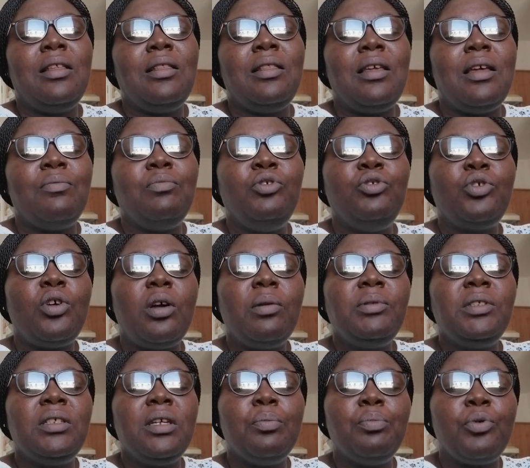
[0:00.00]
The
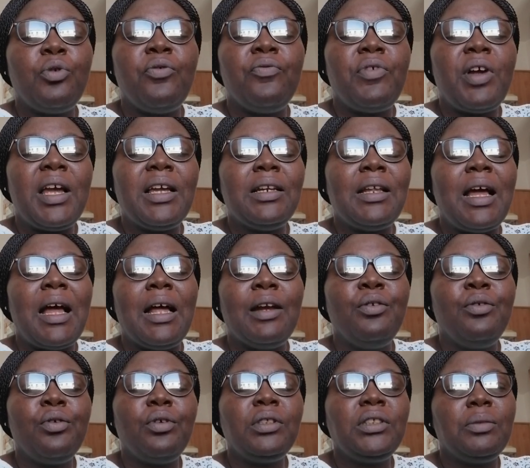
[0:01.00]
jobs they provide are
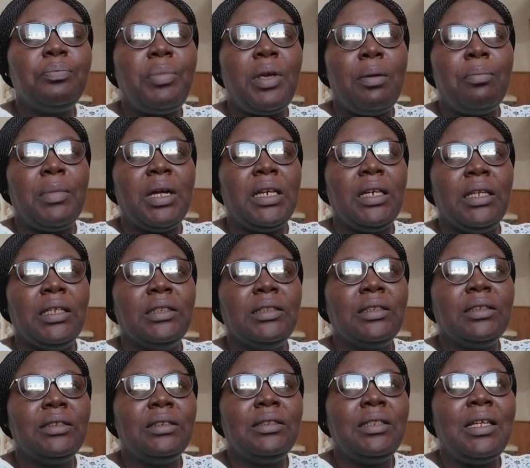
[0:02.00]
not
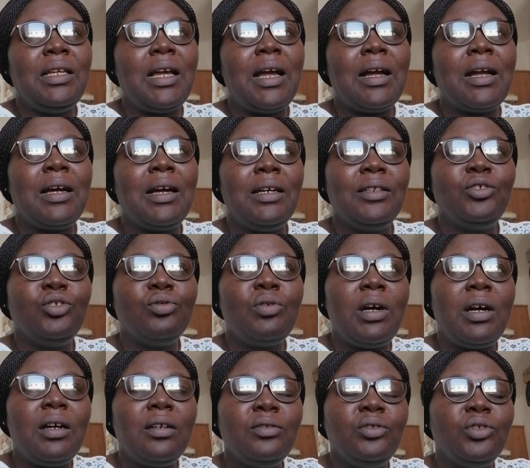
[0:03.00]
permanent. They are
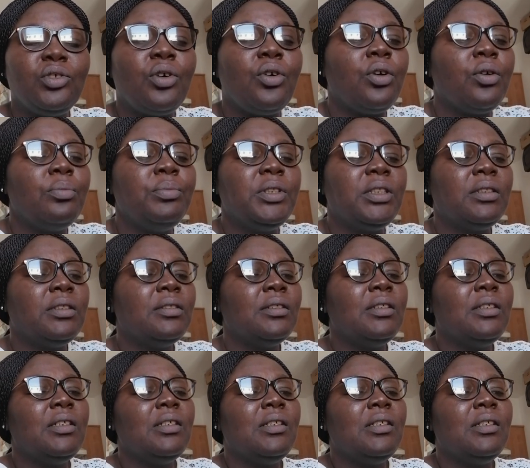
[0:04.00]
casual jobs.